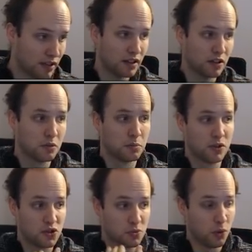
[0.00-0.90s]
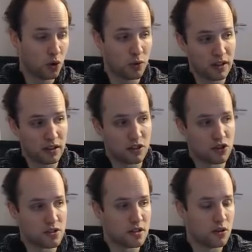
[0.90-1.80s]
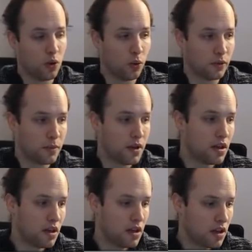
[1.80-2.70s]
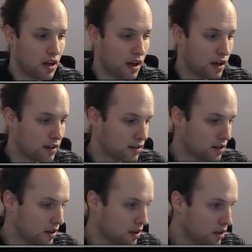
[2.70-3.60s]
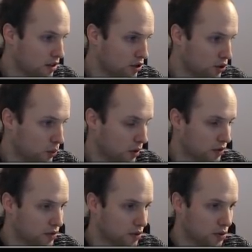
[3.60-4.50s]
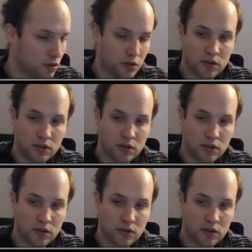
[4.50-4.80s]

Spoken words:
There's more rake than just in Holdem, and you want to,